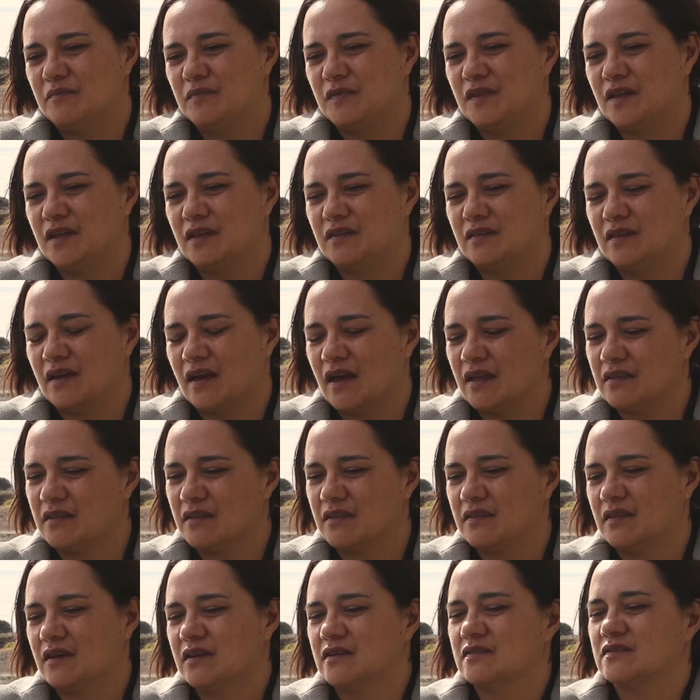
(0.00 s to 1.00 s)
then the other
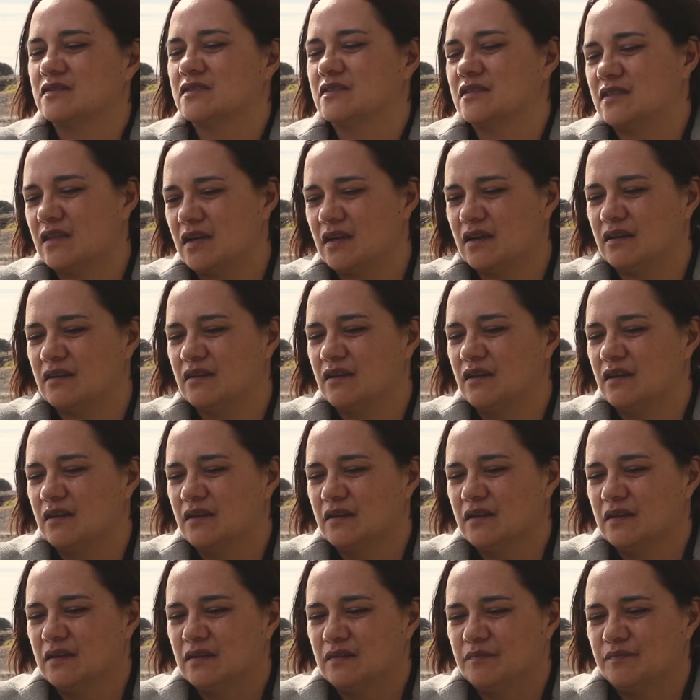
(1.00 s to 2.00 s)
things that
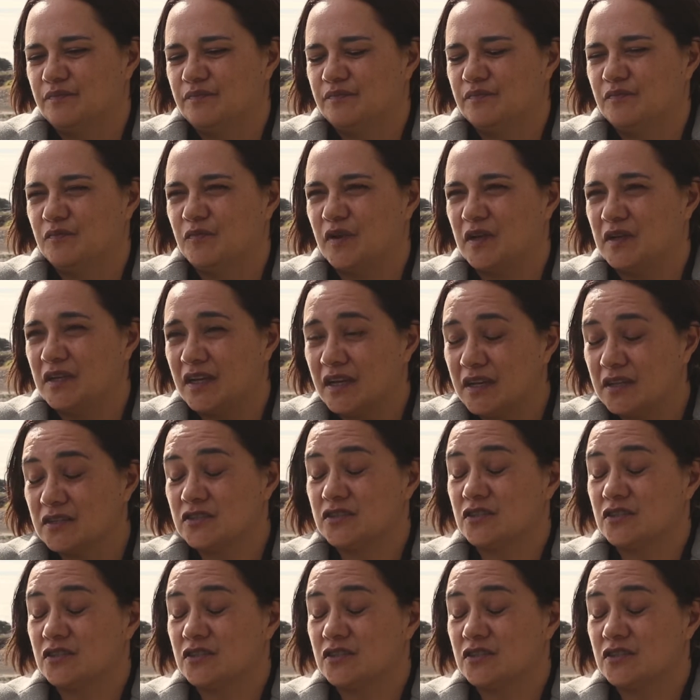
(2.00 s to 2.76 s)
we needed